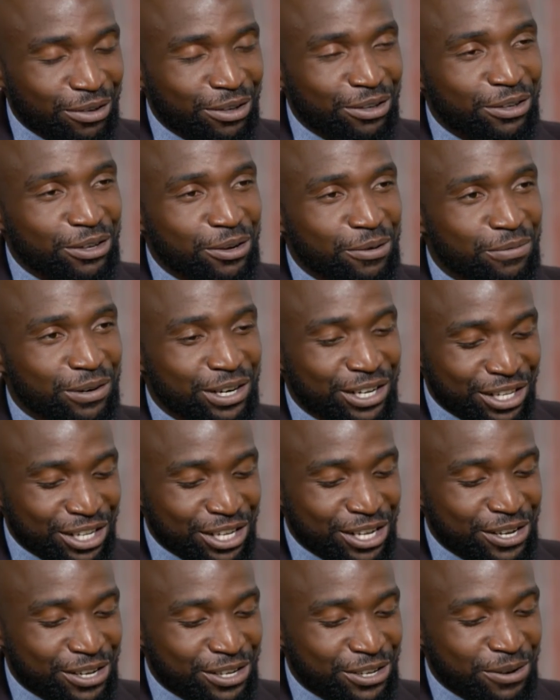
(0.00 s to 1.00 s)
Your
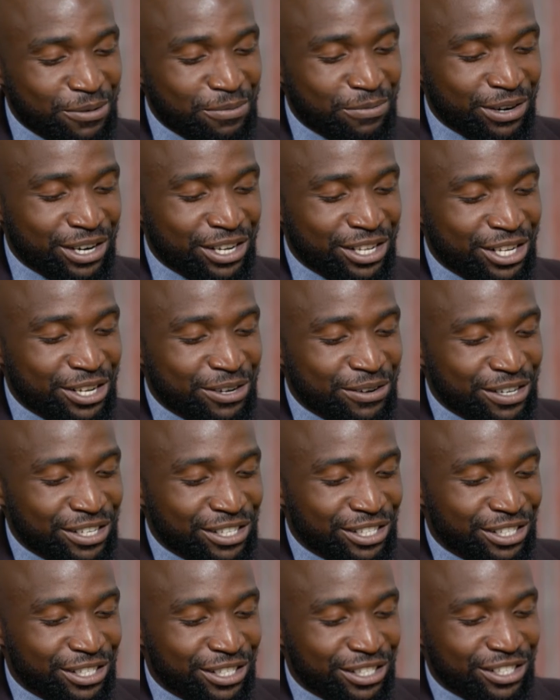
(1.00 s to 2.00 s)
brother
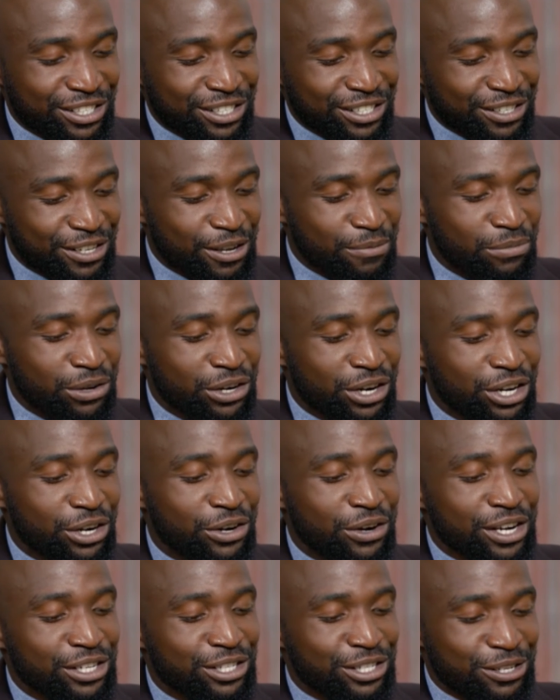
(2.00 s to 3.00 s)
was a bit
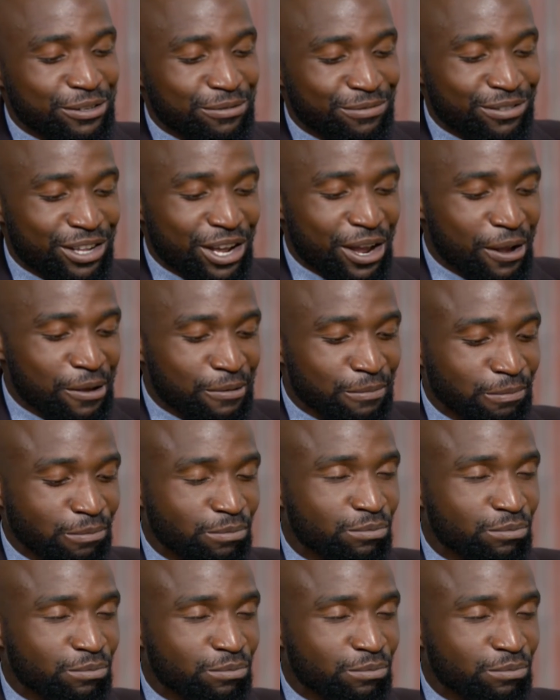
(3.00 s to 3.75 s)
aggressive, babe.